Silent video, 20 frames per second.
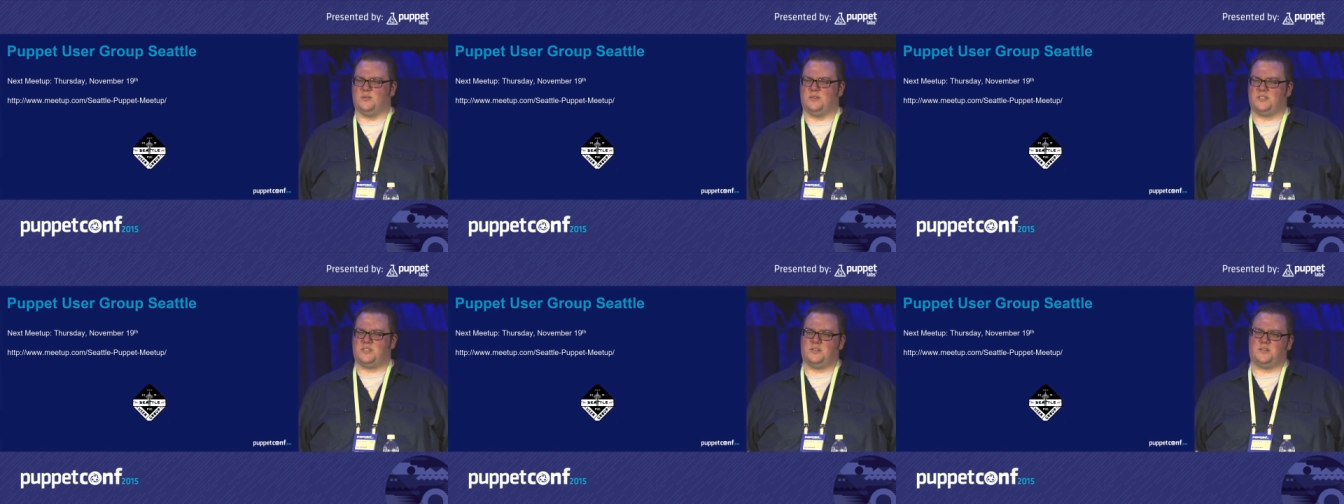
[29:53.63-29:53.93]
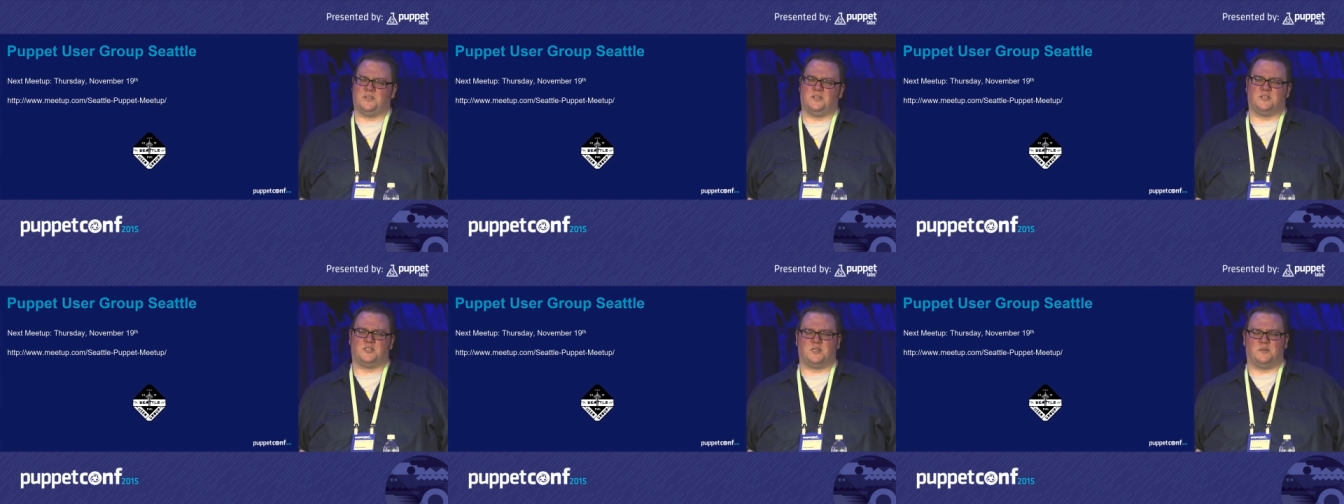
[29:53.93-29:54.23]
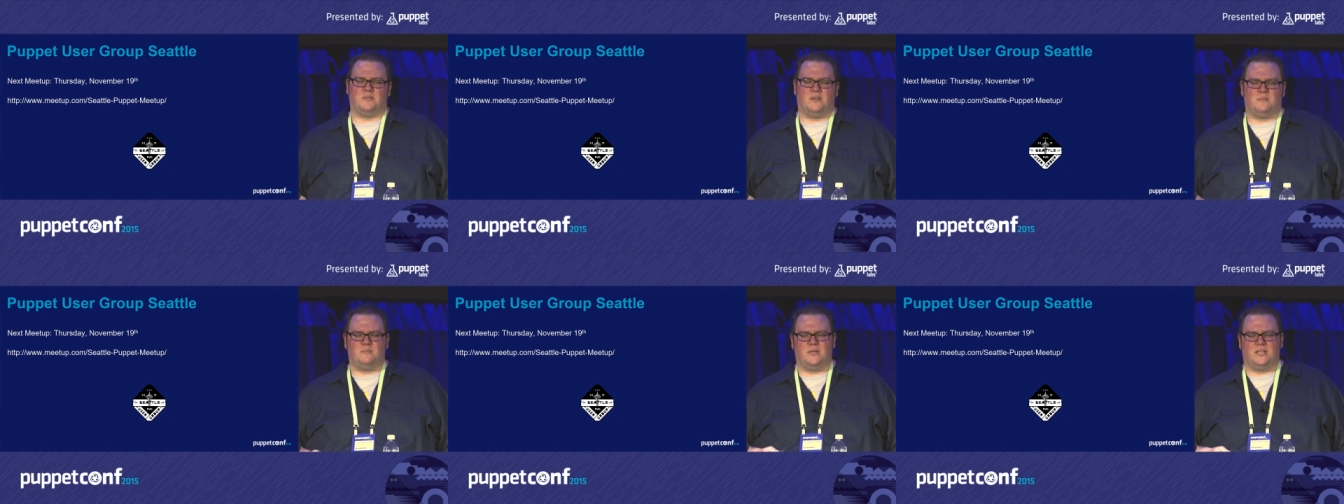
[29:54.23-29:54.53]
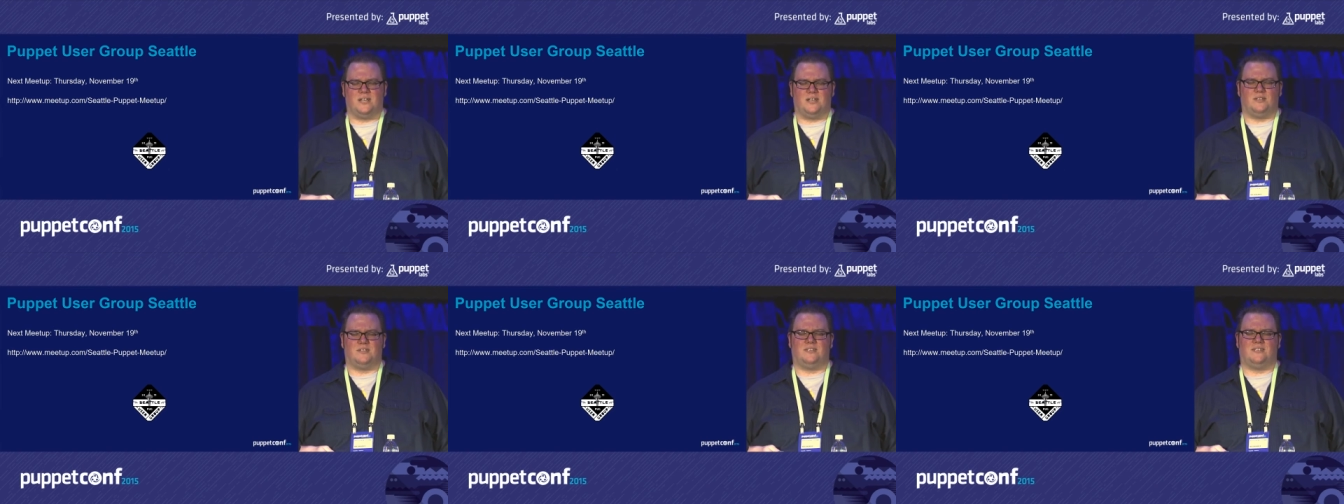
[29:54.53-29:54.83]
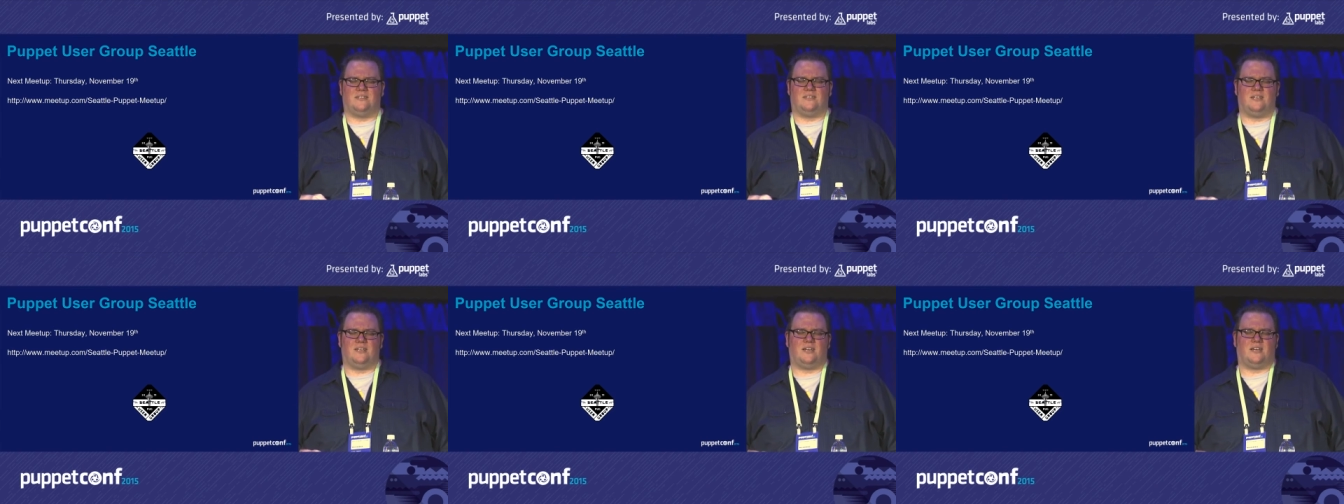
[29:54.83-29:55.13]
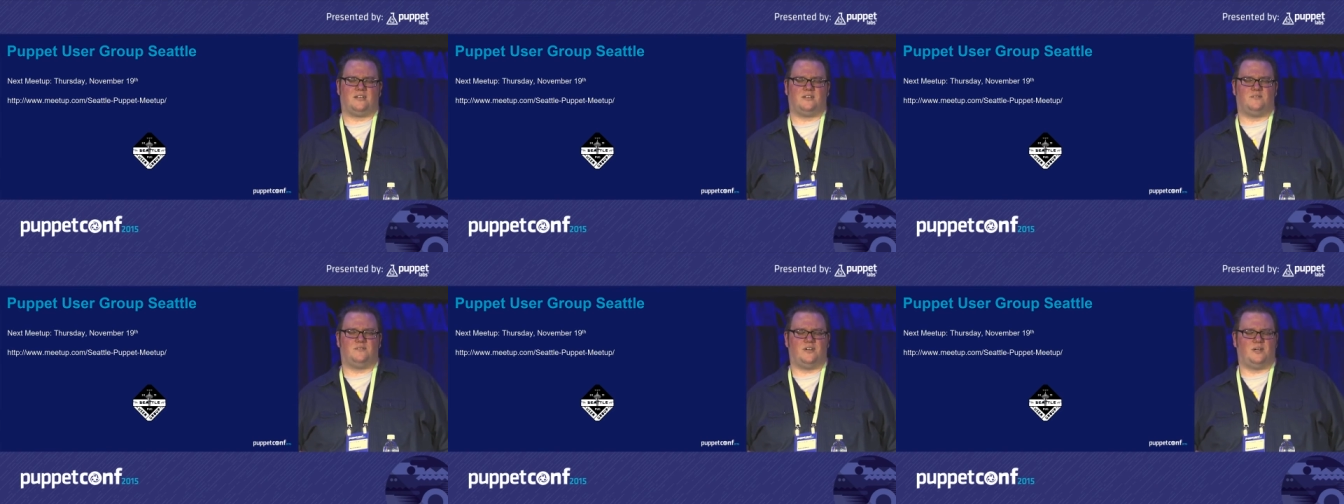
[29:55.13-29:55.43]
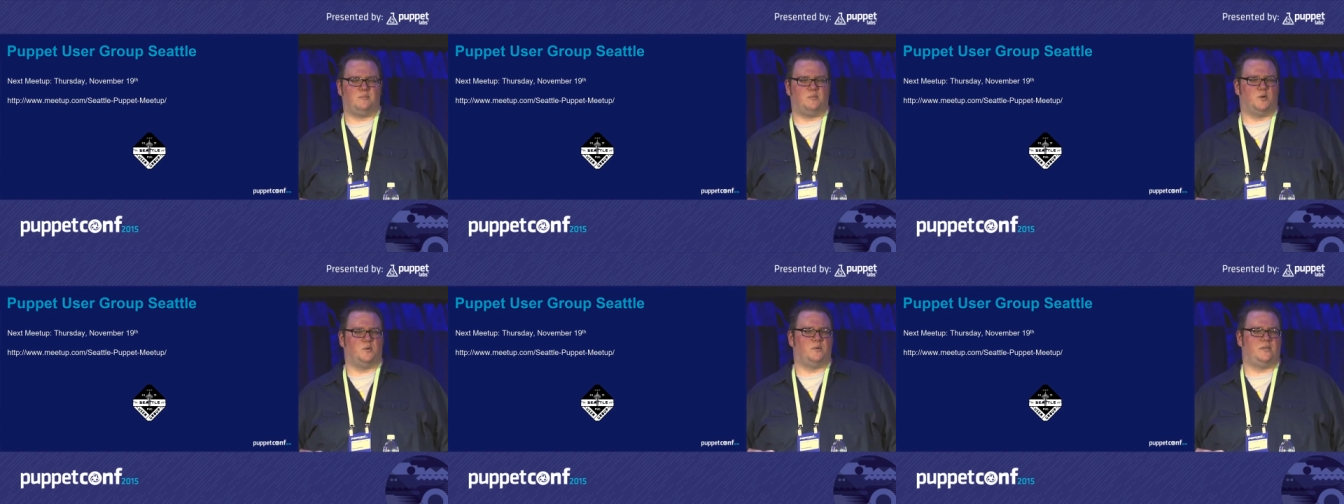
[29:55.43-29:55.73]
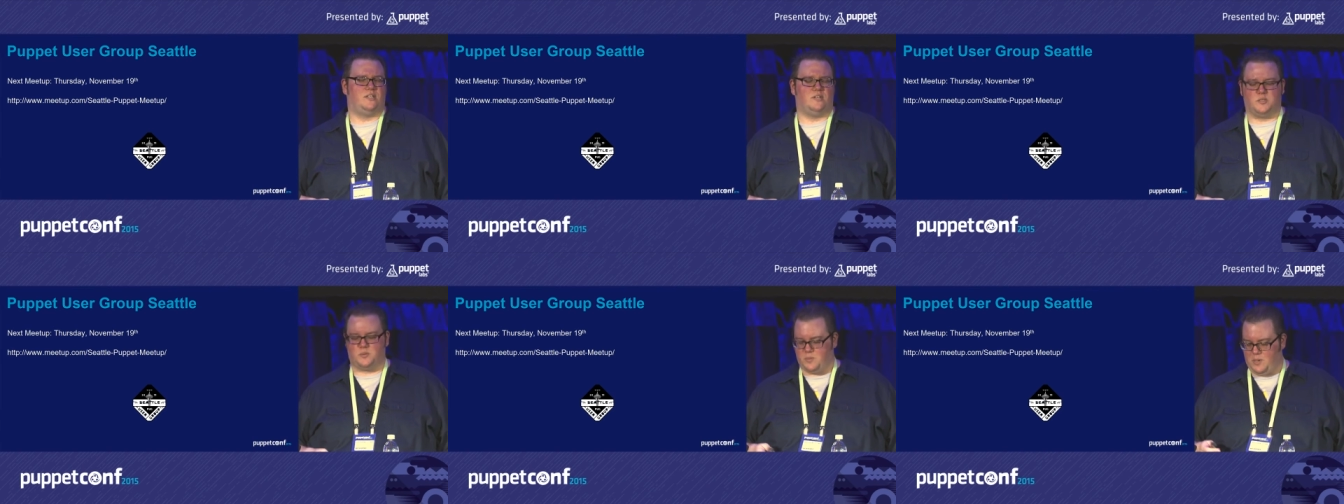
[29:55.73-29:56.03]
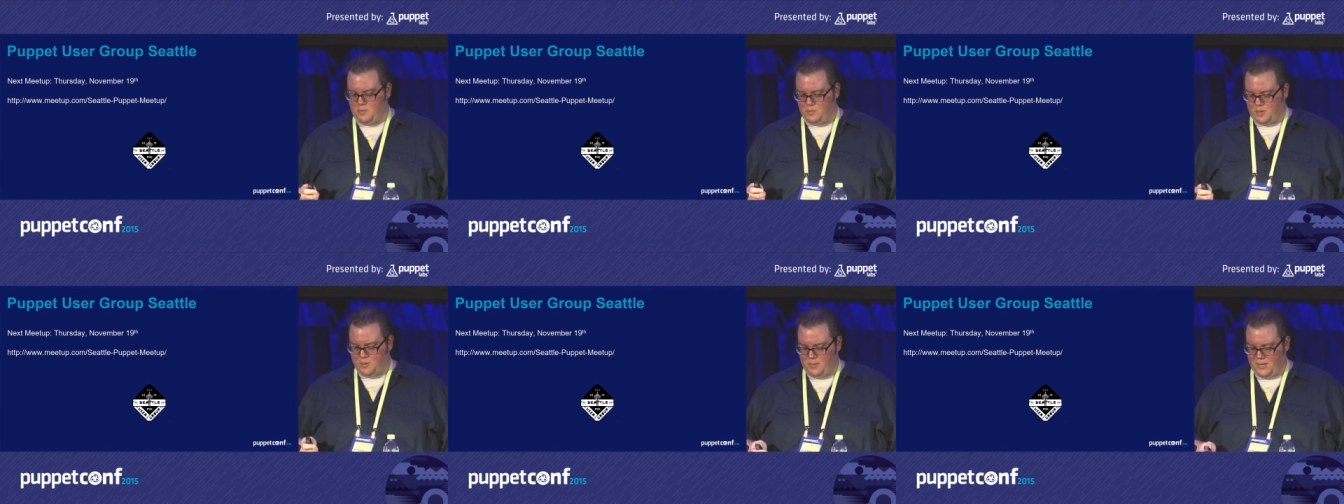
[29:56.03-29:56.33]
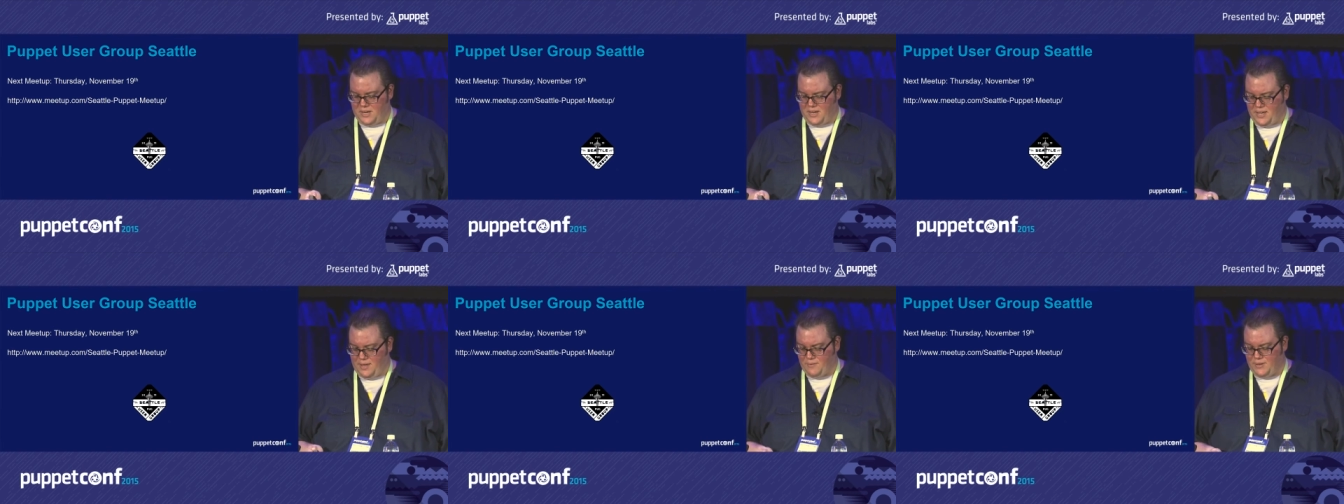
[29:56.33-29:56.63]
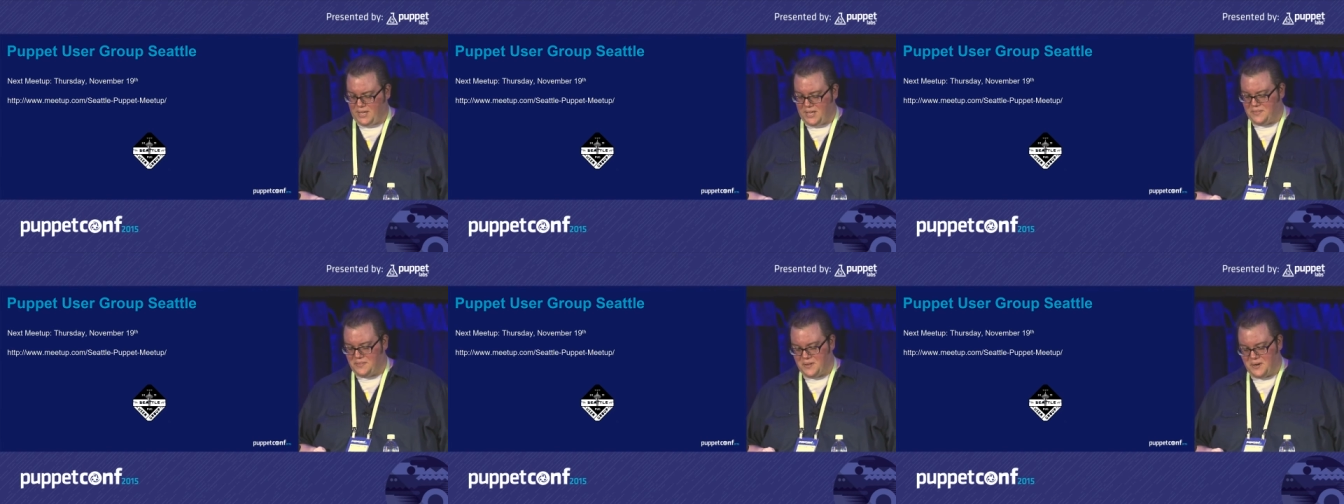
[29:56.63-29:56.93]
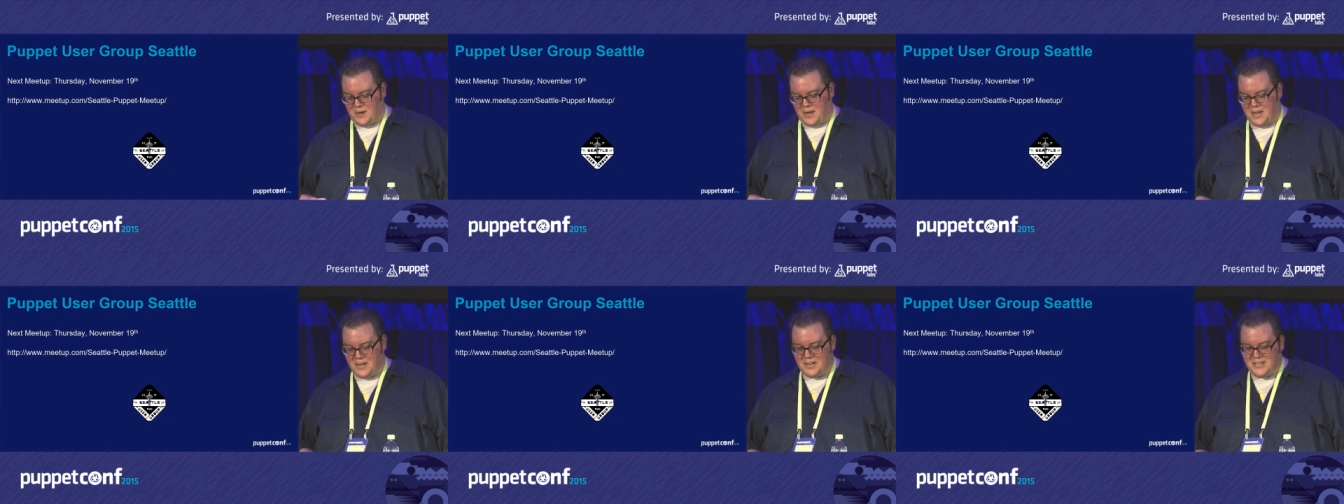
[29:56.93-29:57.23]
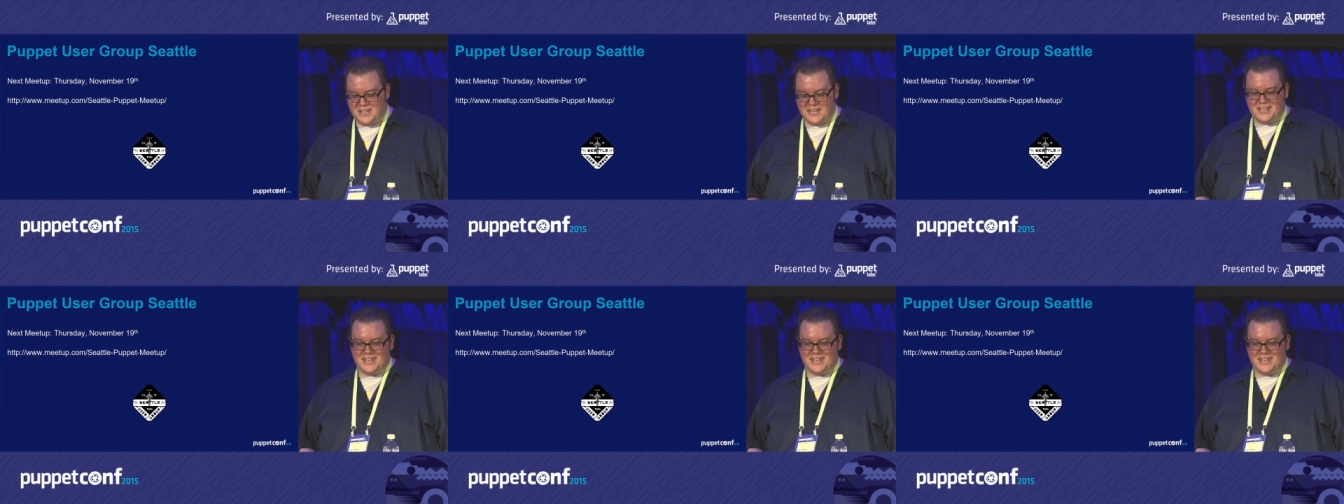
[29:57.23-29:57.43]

We're so close to Redmond. I think I could find more Windows people, but haven't gotten there yet.